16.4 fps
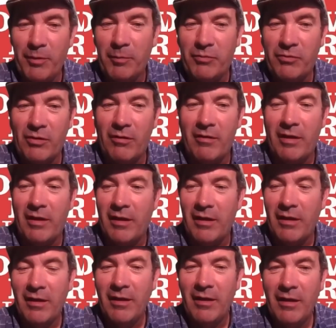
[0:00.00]
Bob. Sorry,
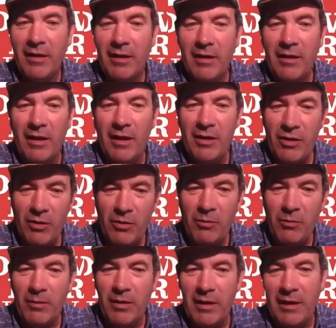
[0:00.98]
are
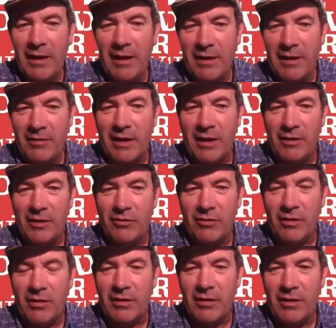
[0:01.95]
you in any
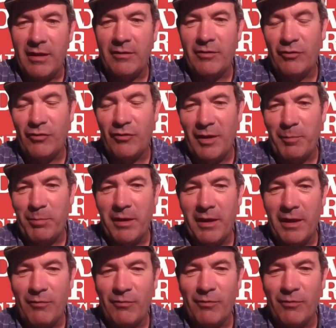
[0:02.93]
danger as a
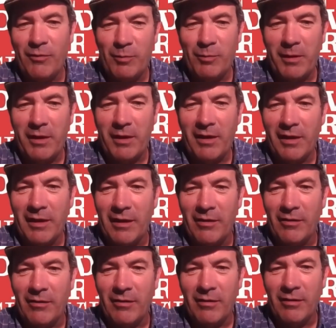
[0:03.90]
GP for speaking
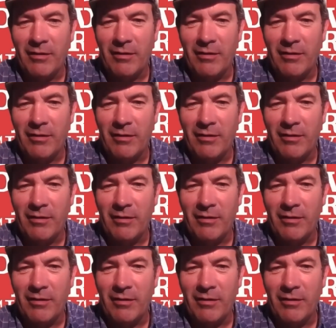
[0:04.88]
out?